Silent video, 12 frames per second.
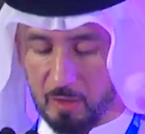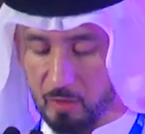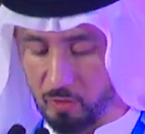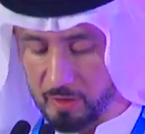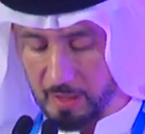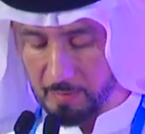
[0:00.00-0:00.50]

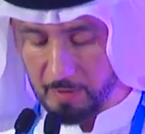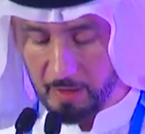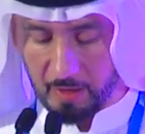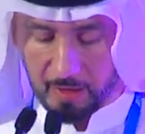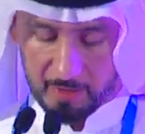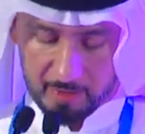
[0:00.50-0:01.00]
To
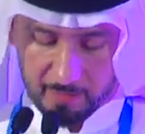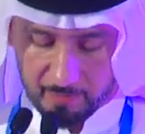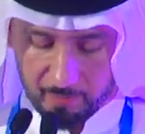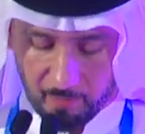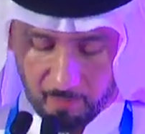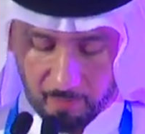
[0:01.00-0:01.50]
summarize,
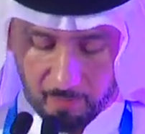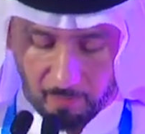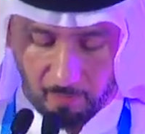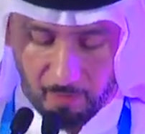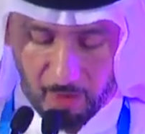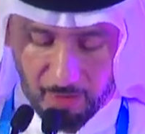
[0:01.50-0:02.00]

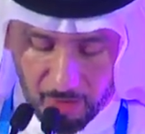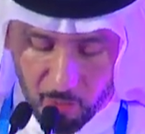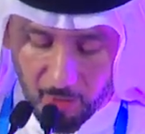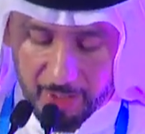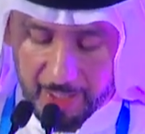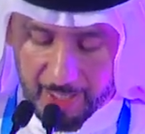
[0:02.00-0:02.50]
the UAE